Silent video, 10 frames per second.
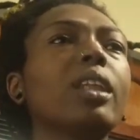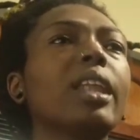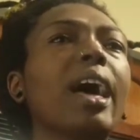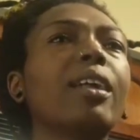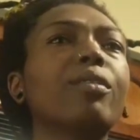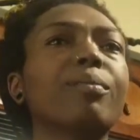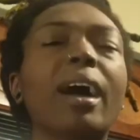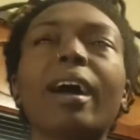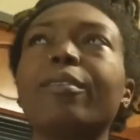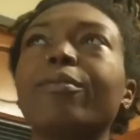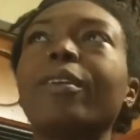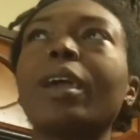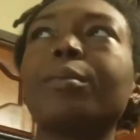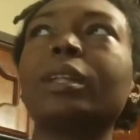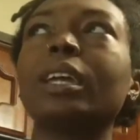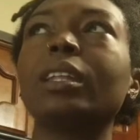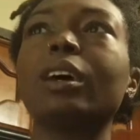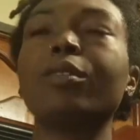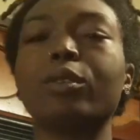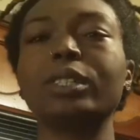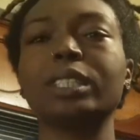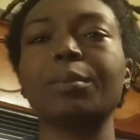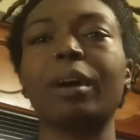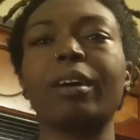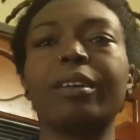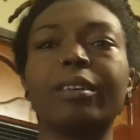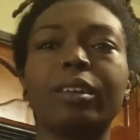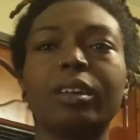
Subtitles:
a lot of my family, loved ones, and my